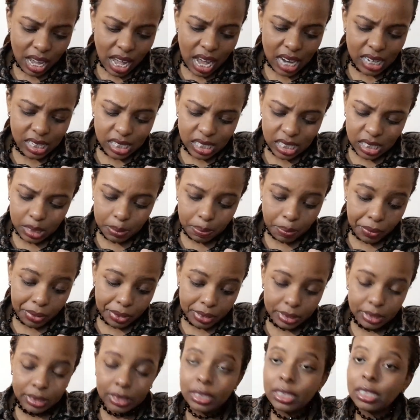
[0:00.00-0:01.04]
At this
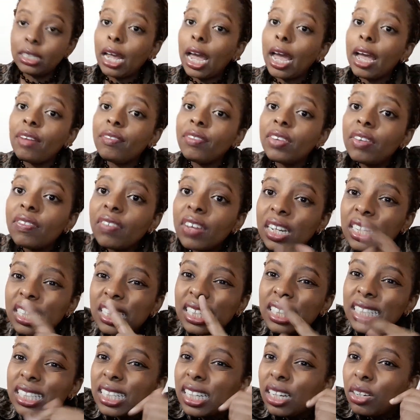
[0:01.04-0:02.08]
point, I have never
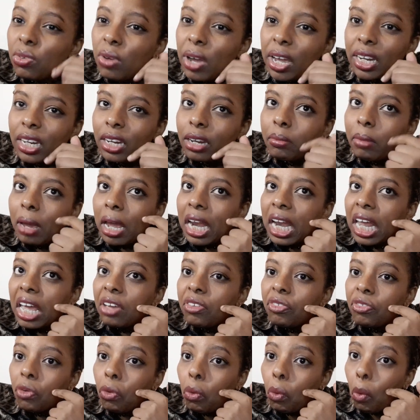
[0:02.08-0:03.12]
tasted wine in my
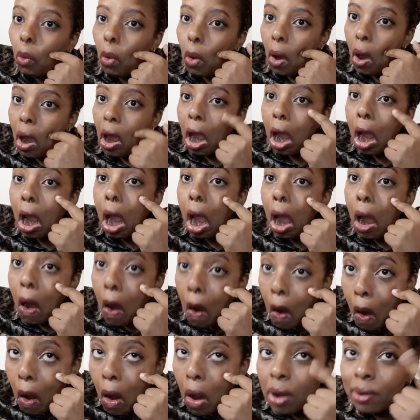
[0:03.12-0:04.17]
life, oh
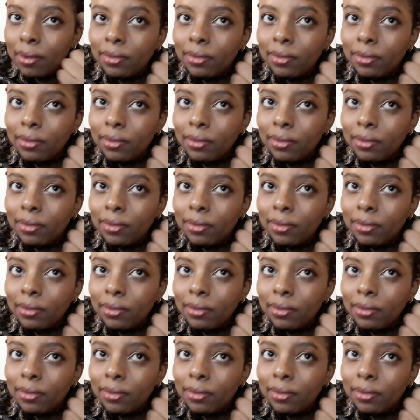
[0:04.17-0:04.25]
no.